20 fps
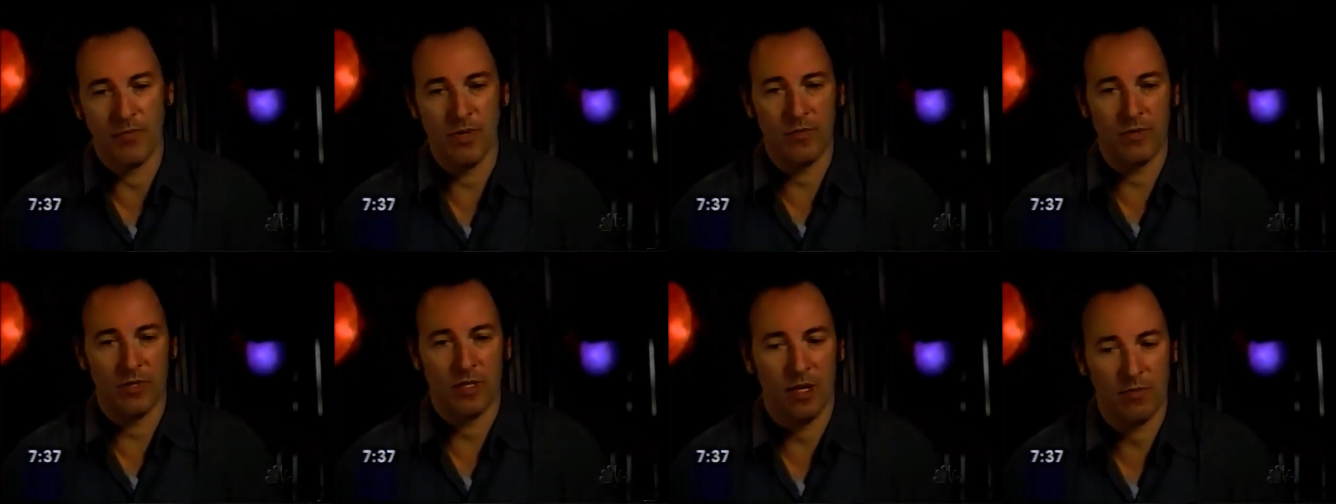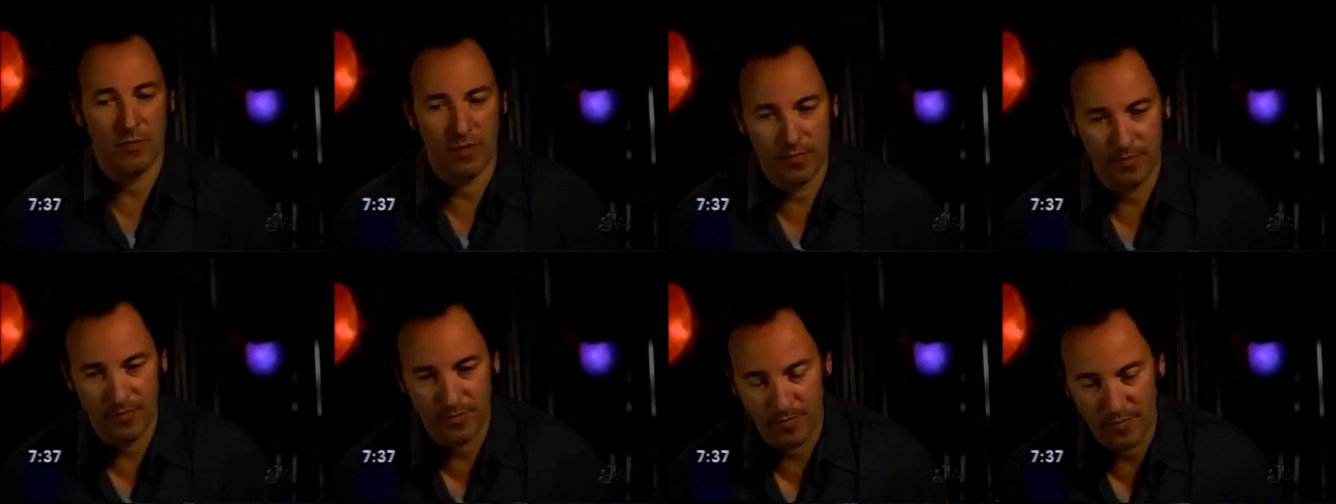People come
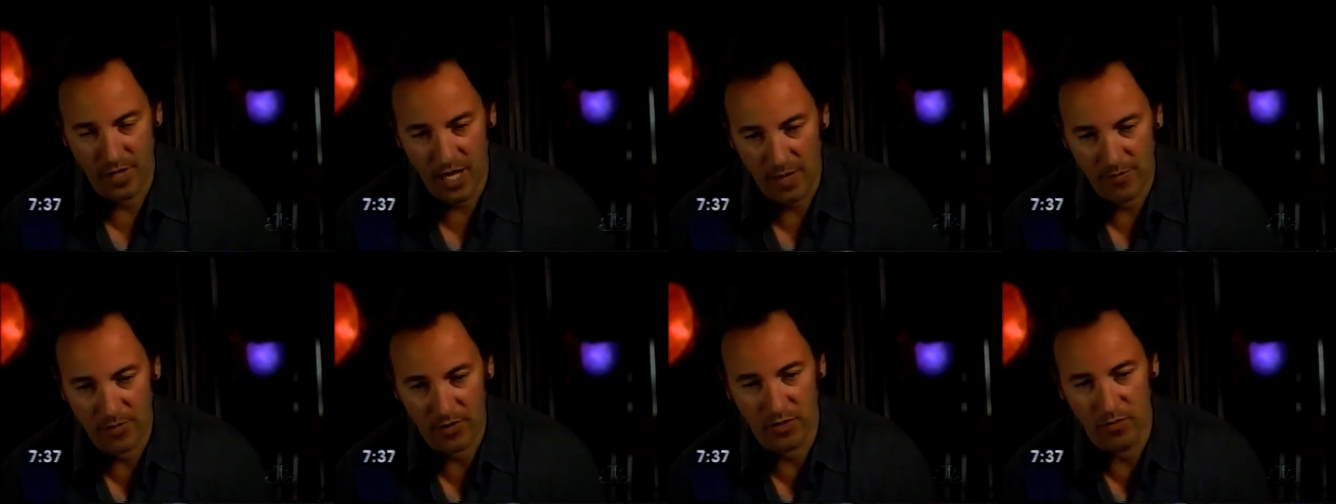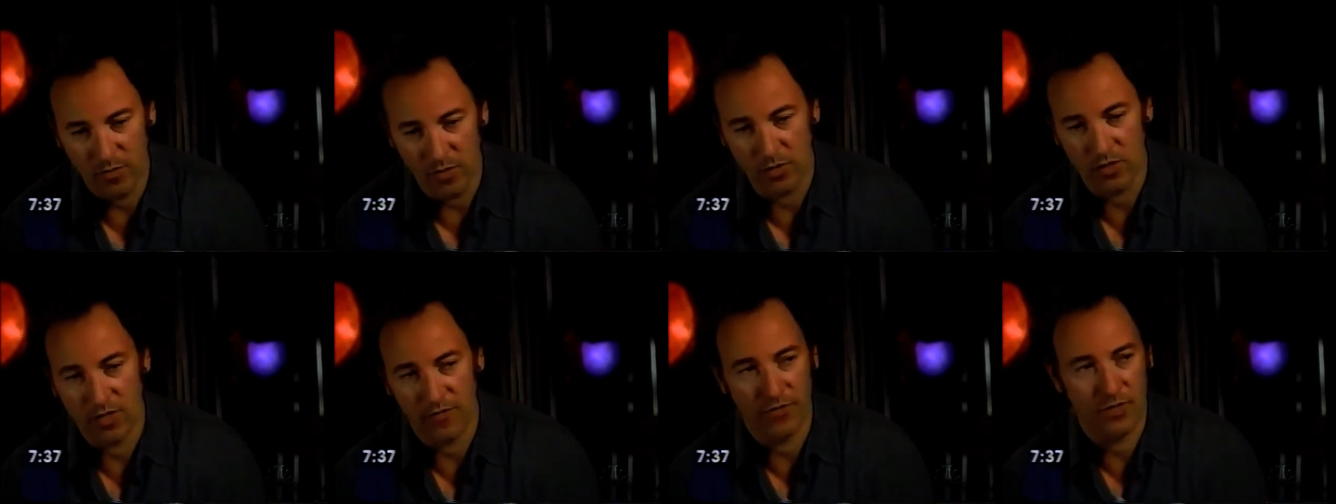to popular
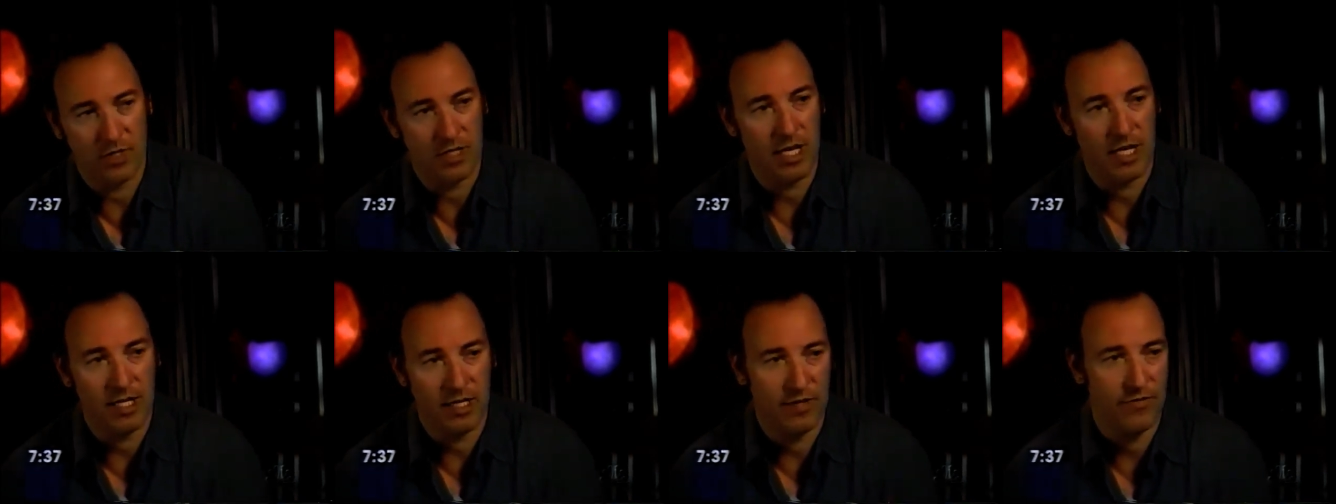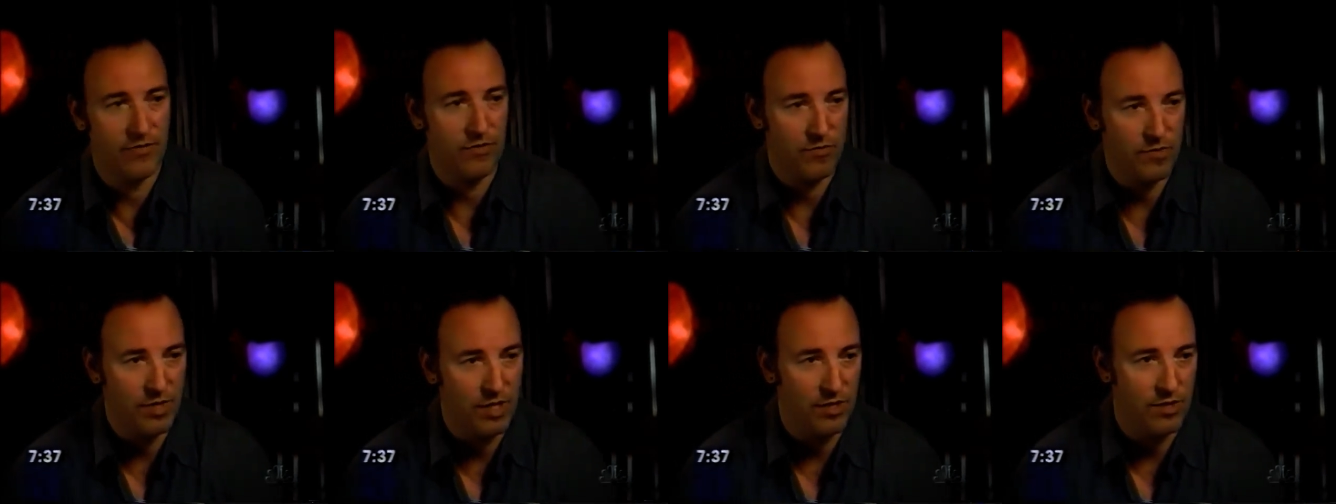music for a lot of
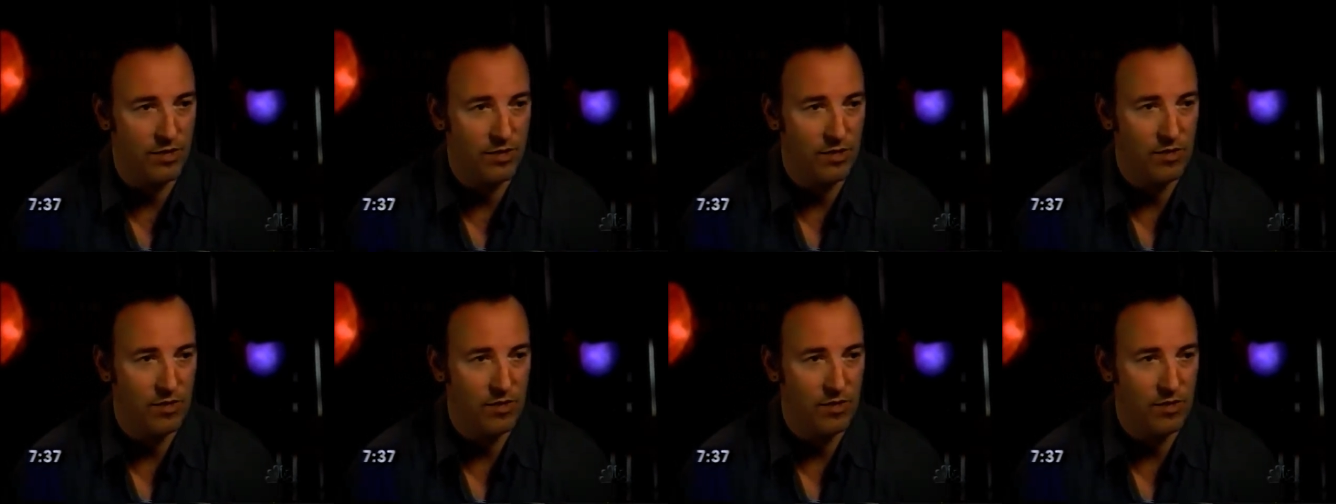different reasons.